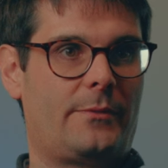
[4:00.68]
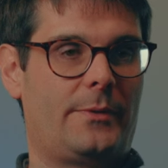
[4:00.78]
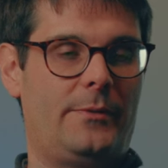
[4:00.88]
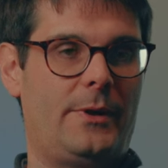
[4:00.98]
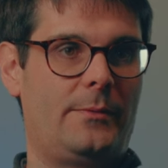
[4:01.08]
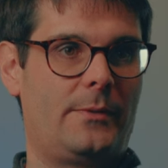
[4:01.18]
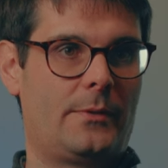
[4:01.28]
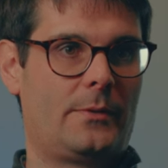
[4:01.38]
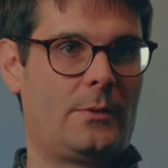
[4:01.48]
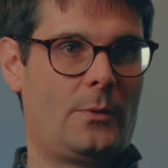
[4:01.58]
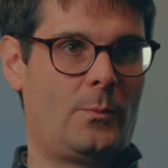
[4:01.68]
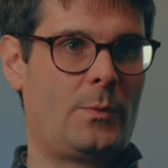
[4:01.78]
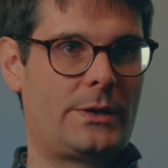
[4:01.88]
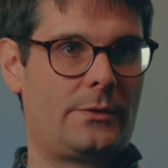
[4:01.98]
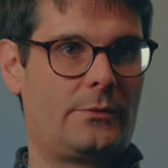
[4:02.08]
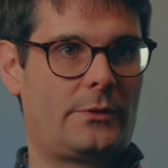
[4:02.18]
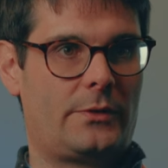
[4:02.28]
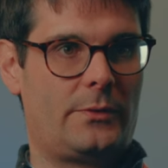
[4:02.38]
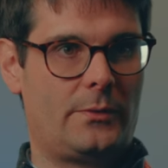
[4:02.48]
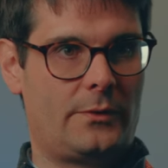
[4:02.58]
of their own, we can look
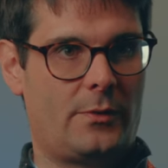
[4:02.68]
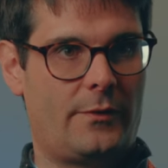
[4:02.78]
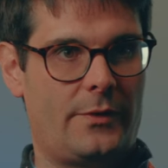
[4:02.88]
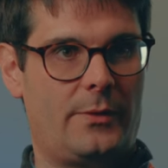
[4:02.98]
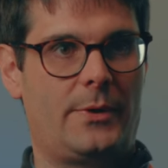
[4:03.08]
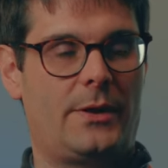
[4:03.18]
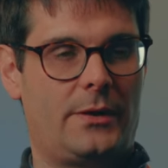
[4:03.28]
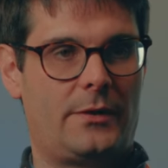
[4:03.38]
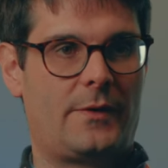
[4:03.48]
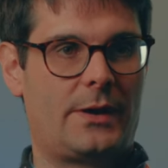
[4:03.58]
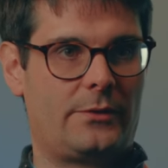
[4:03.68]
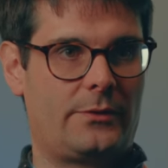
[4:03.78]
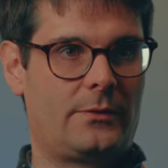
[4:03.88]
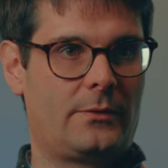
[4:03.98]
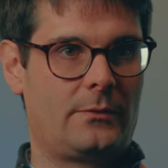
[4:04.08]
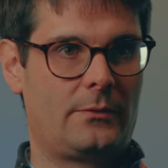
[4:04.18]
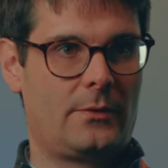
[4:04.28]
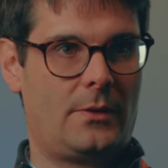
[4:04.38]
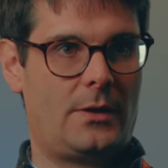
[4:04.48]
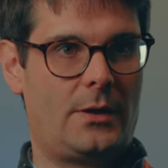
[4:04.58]
to offer them a device
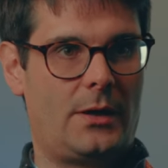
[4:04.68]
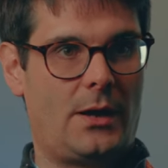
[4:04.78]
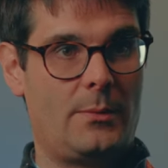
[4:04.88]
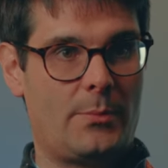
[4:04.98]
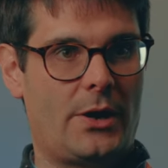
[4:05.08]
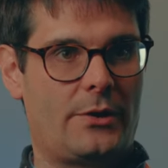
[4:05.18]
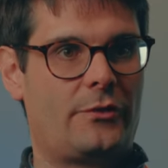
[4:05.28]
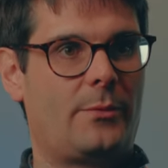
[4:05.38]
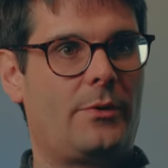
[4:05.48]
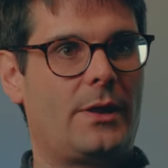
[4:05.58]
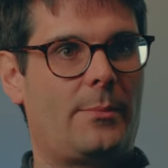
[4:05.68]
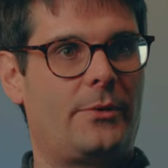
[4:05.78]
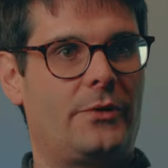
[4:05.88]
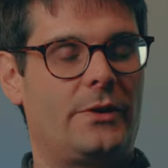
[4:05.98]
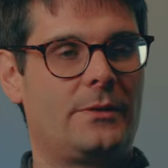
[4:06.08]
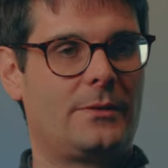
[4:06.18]
in partnership with Apogee.